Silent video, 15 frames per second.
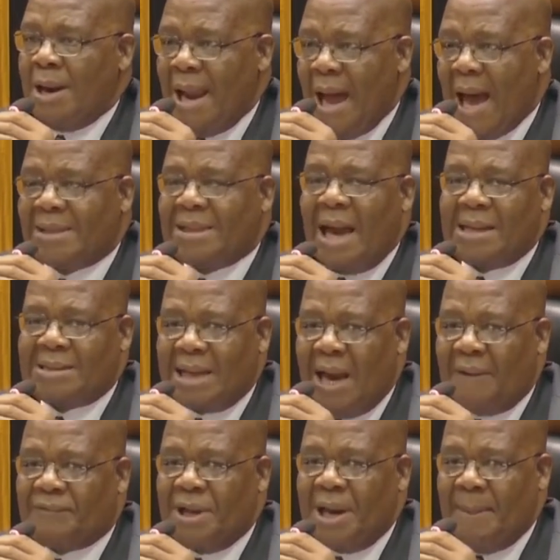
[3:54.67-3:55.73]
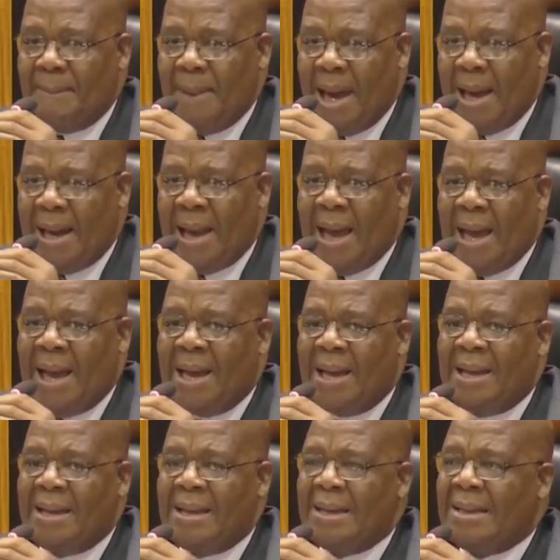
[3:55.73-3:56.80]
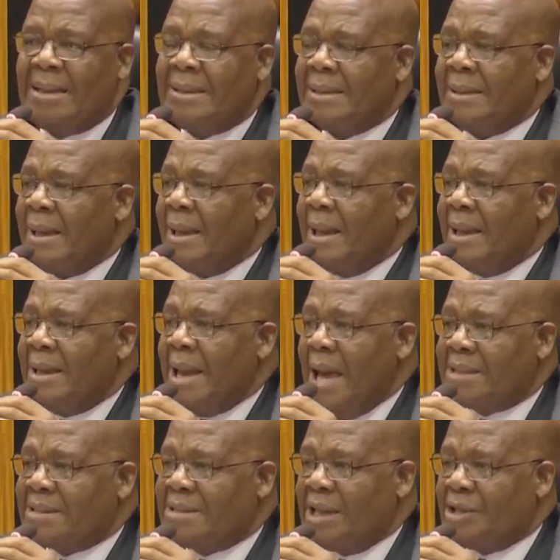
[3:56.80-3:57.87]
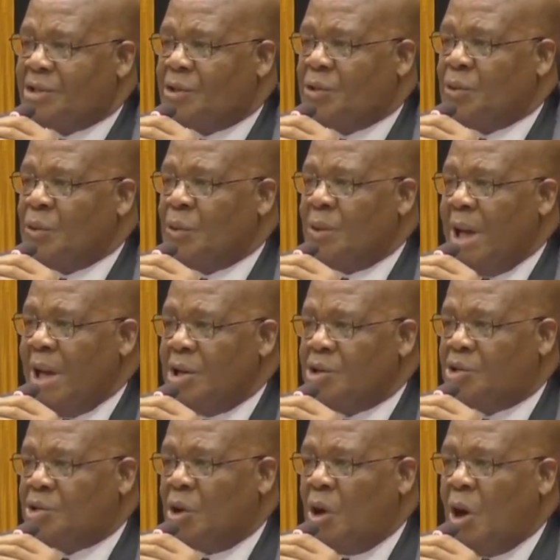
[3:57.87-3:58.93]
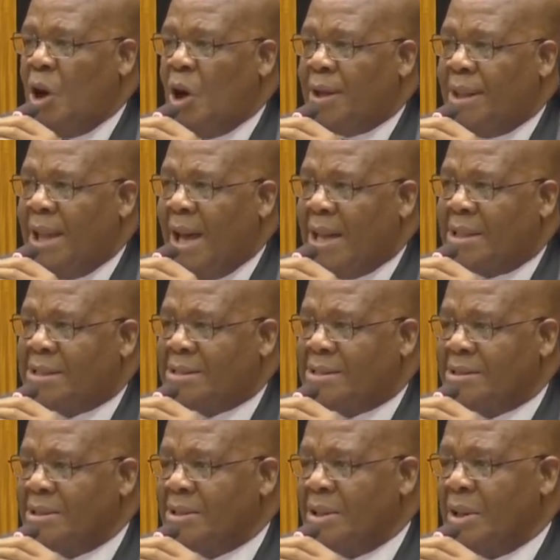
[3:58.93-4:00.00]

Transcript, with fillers: Conduct ourselves in a manner that seeks to ensure that